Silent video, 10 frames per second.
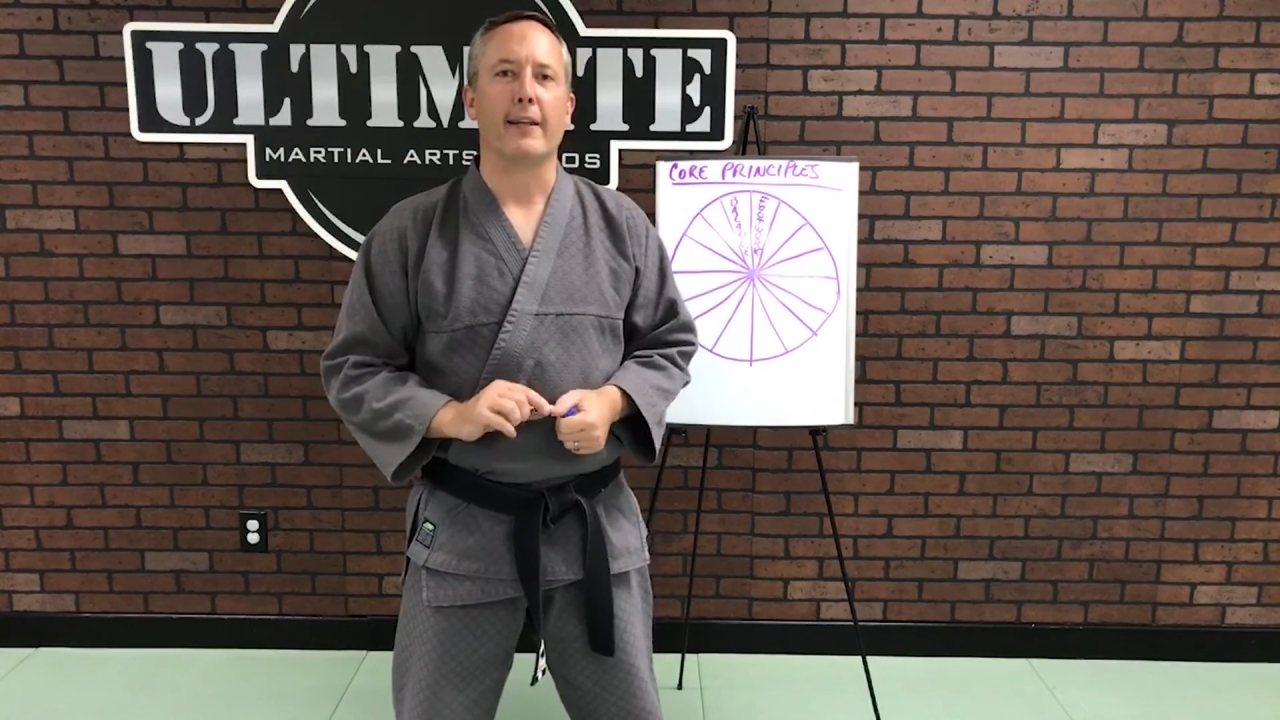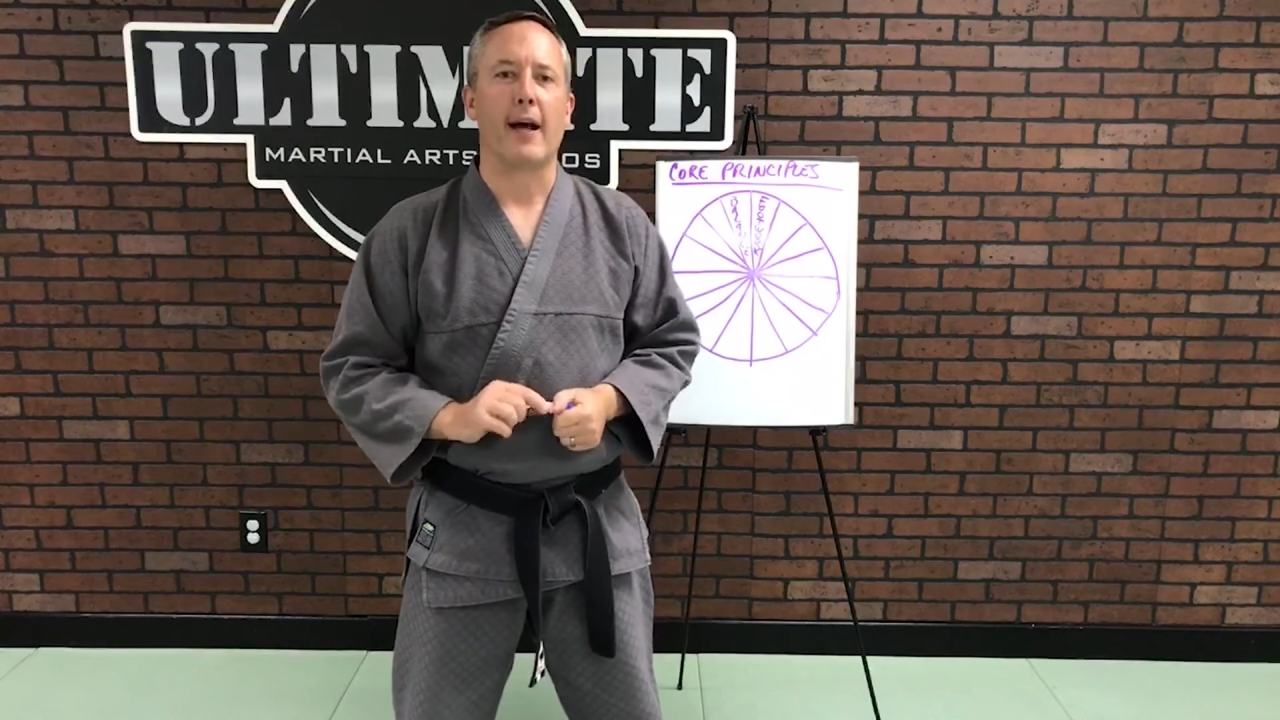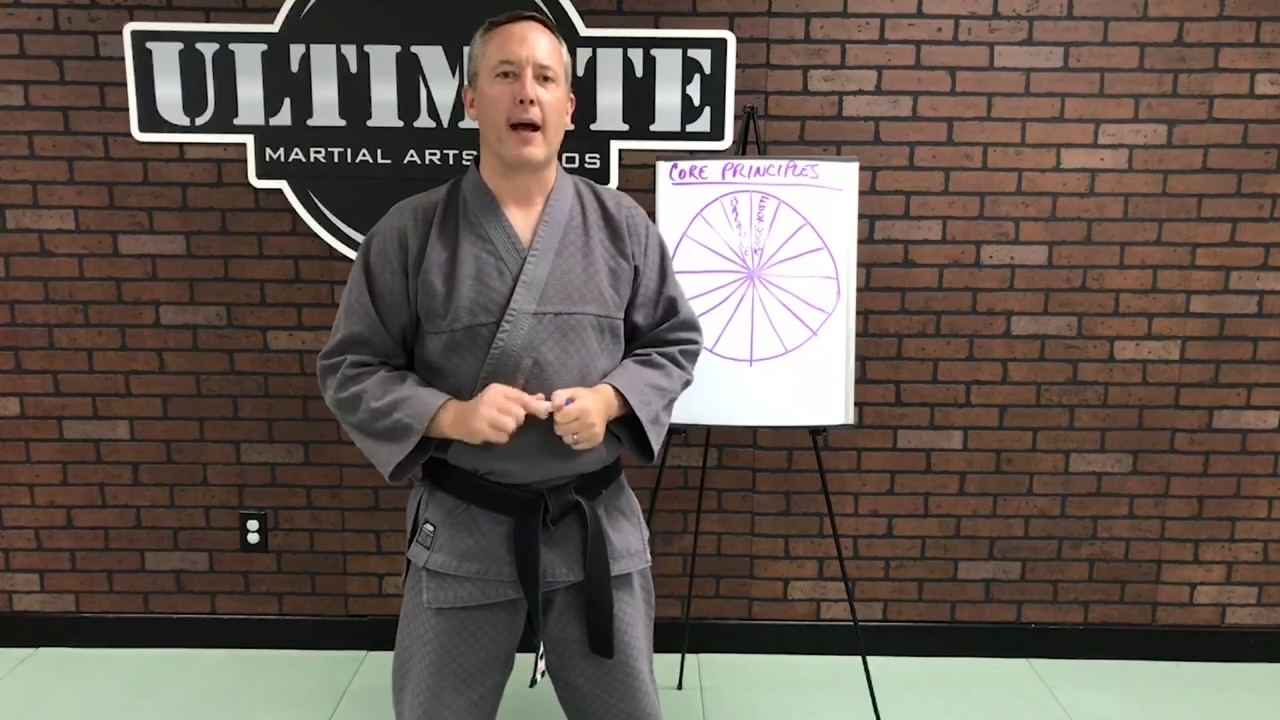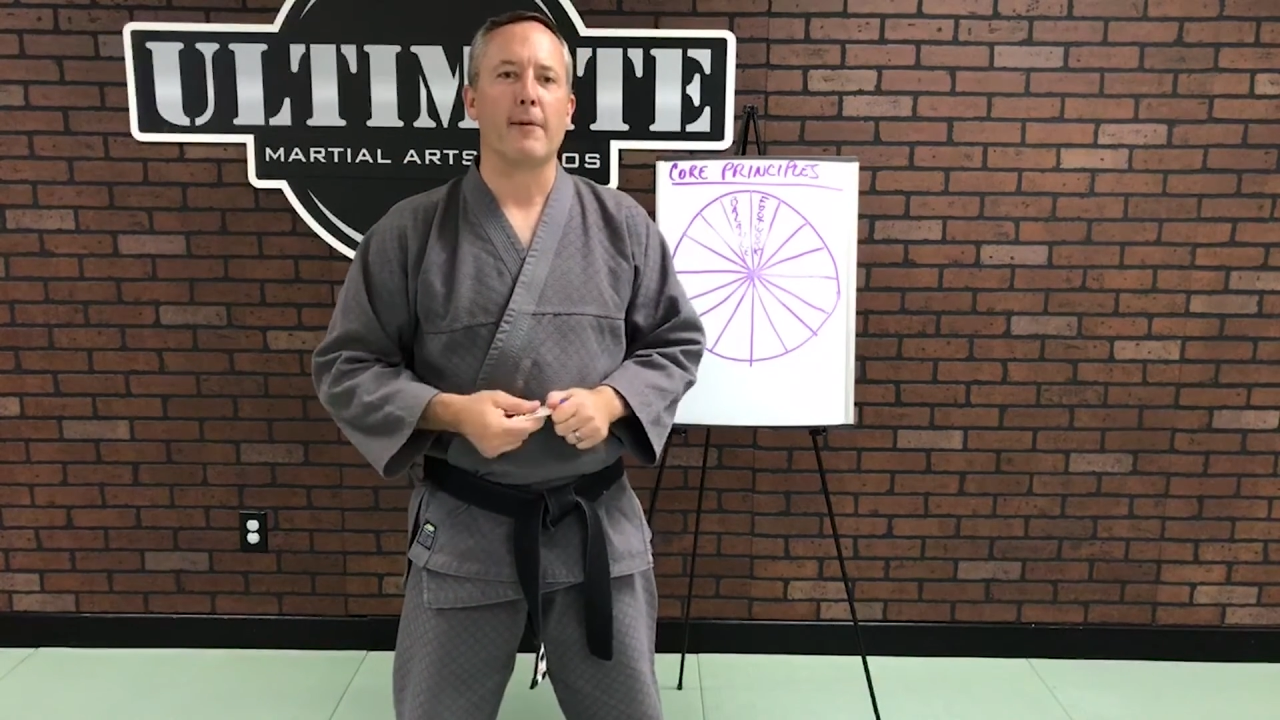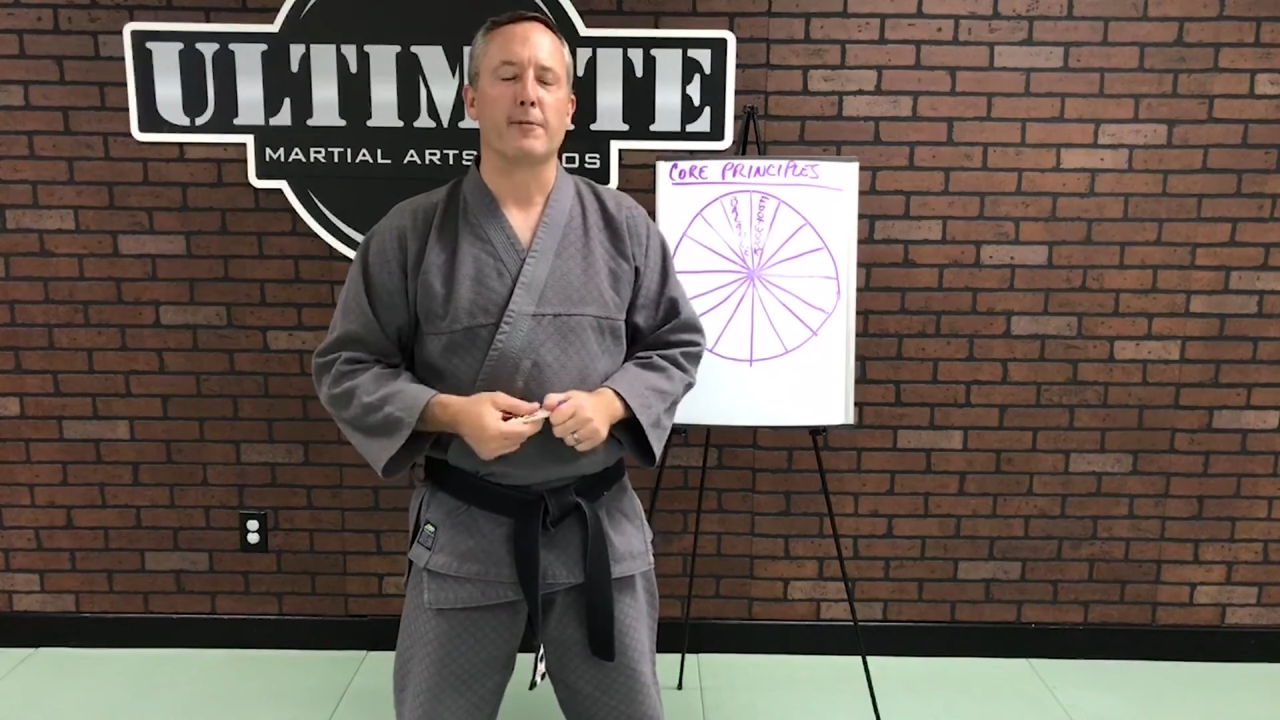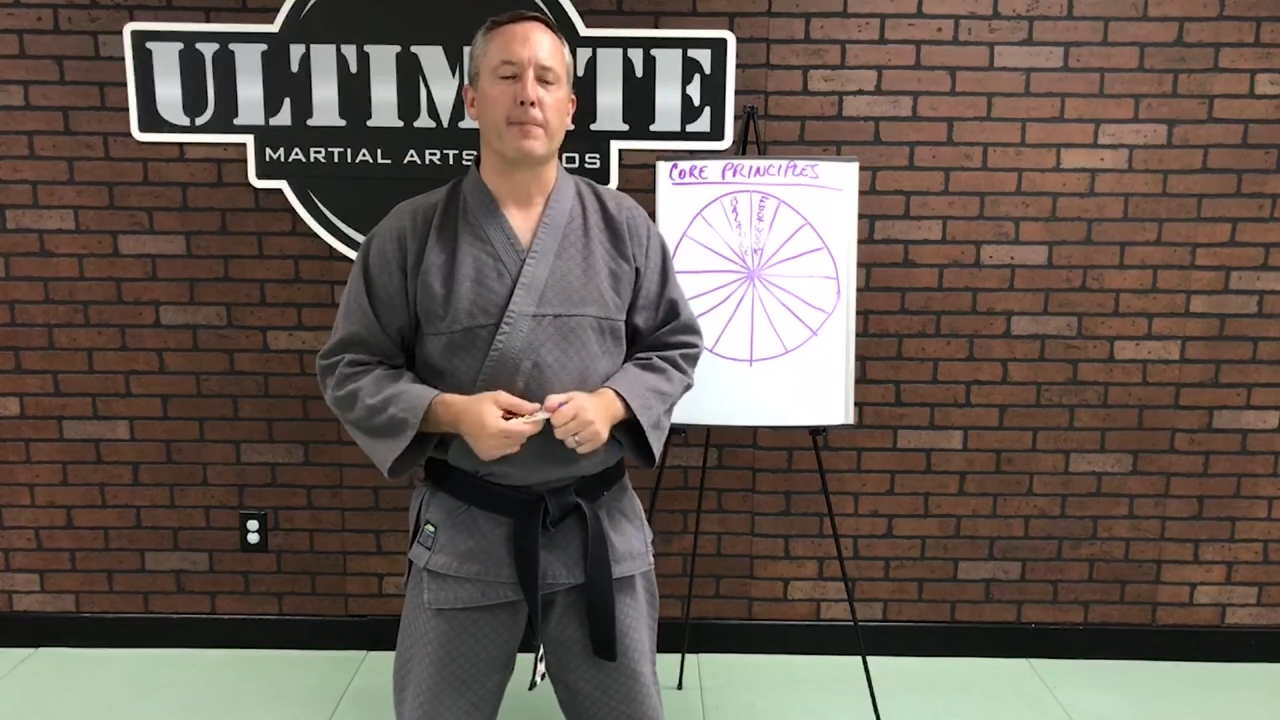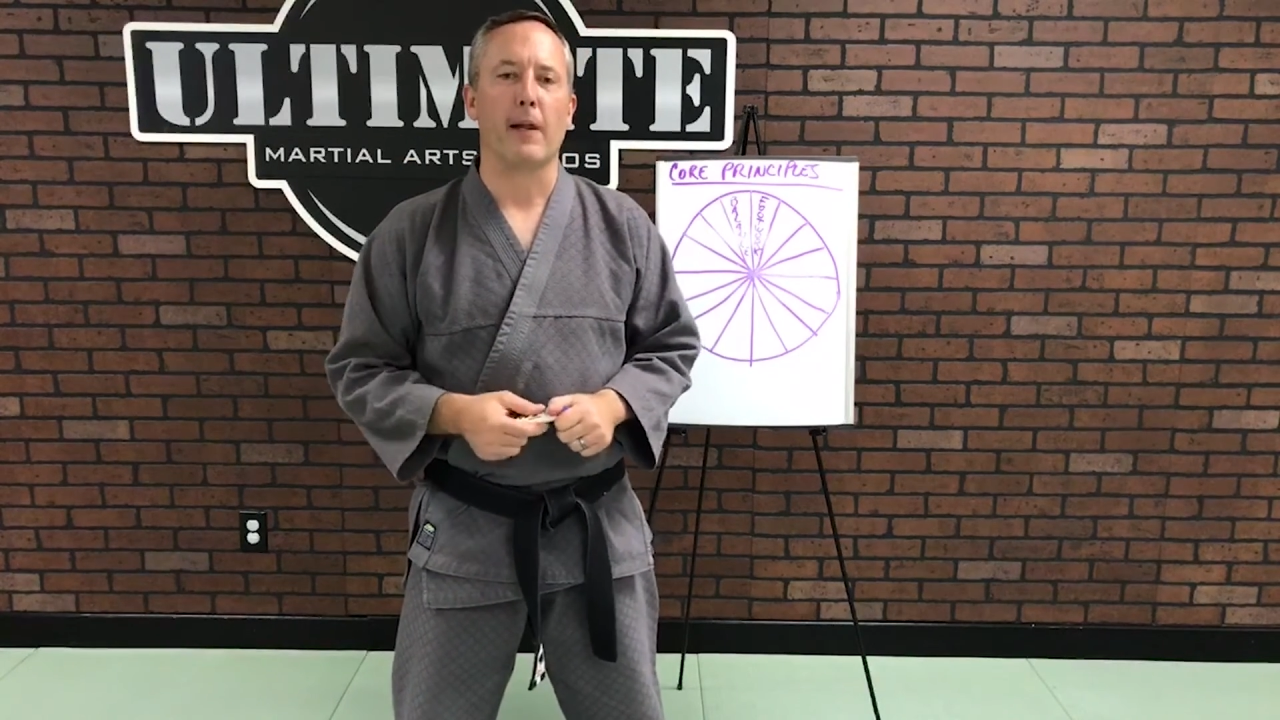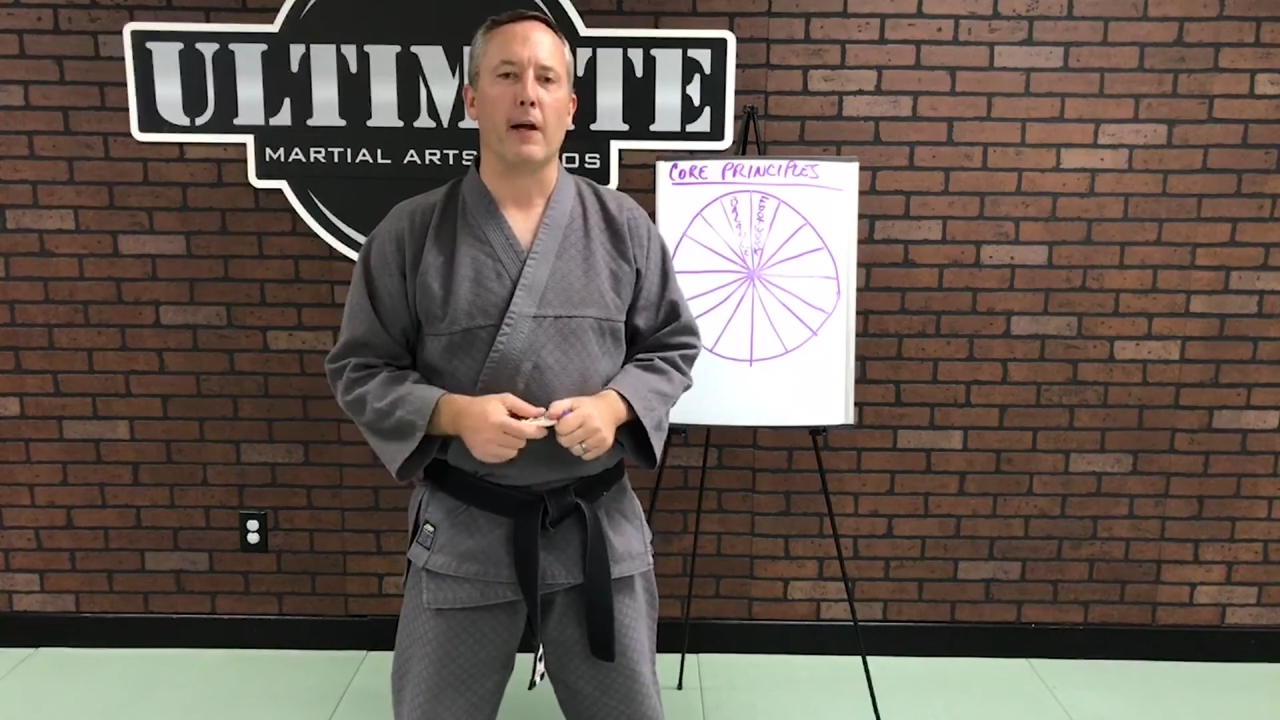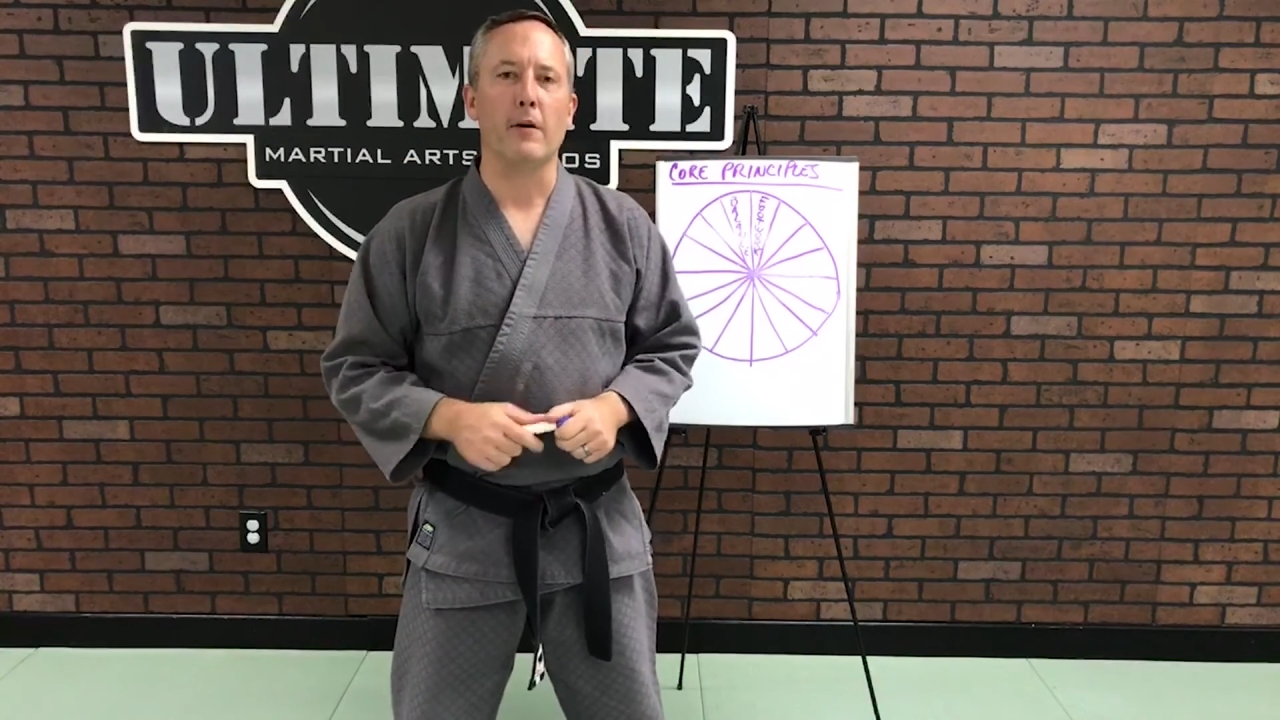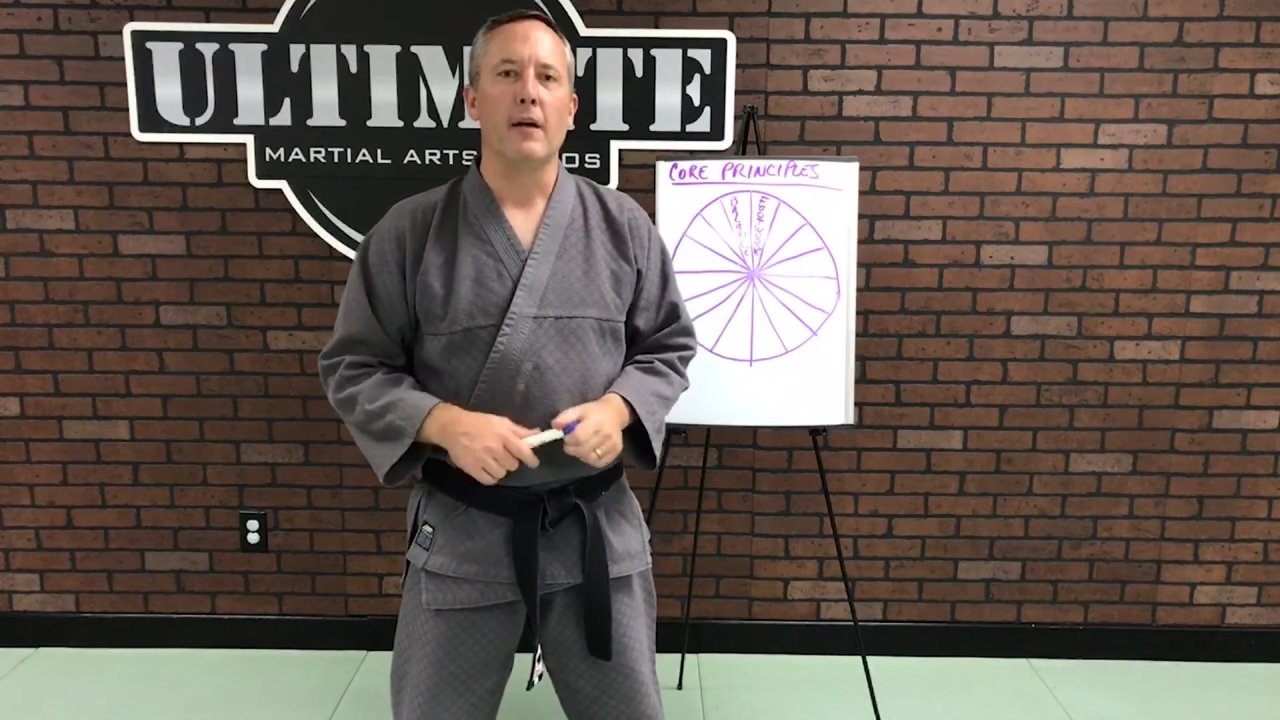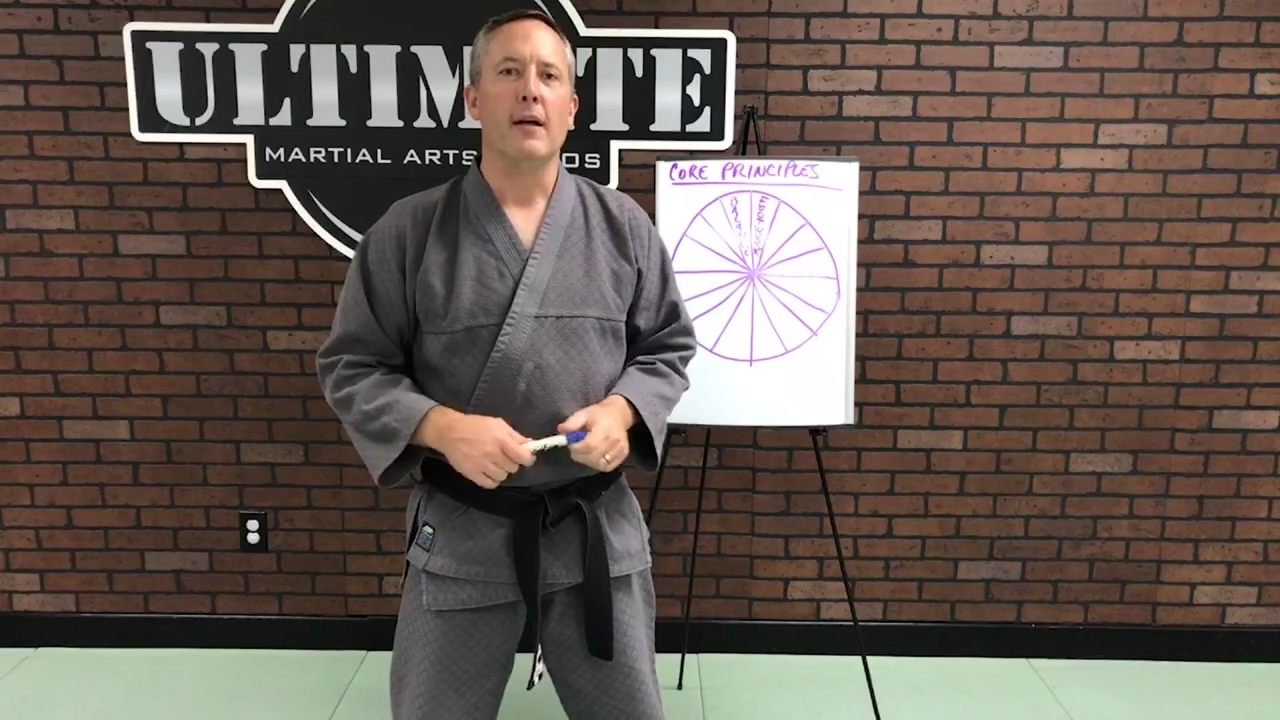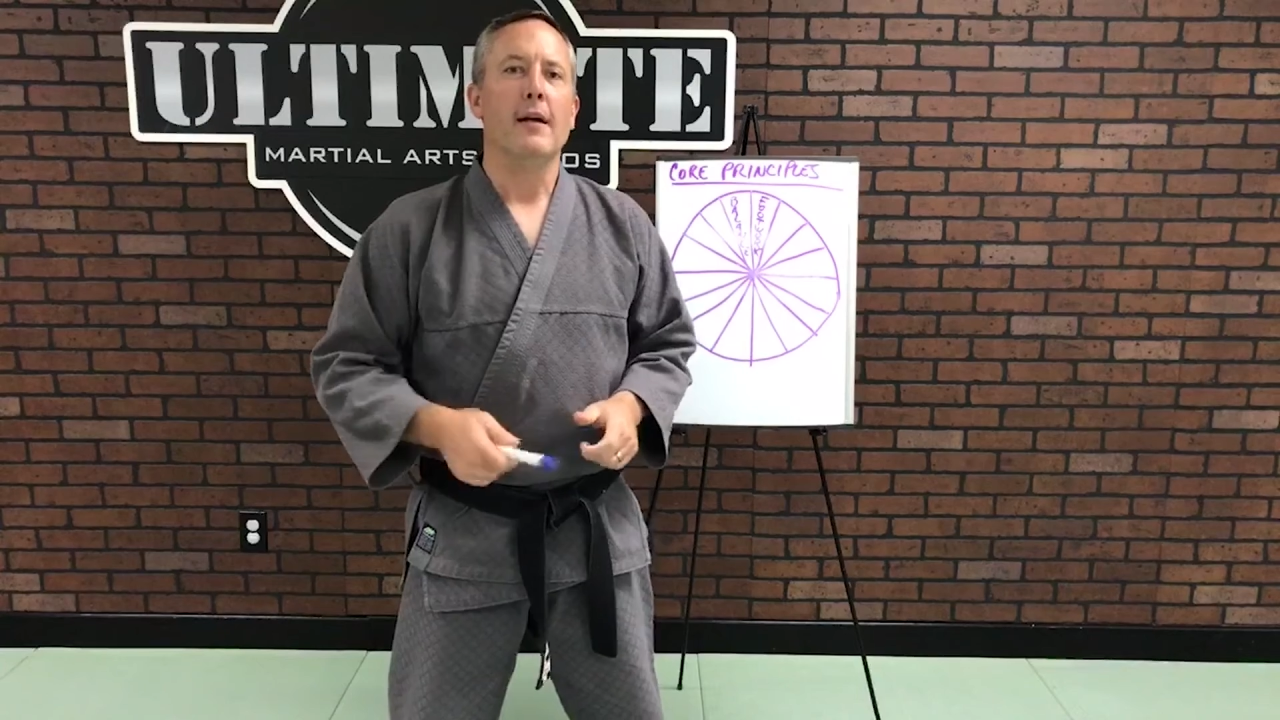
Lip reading: comments below.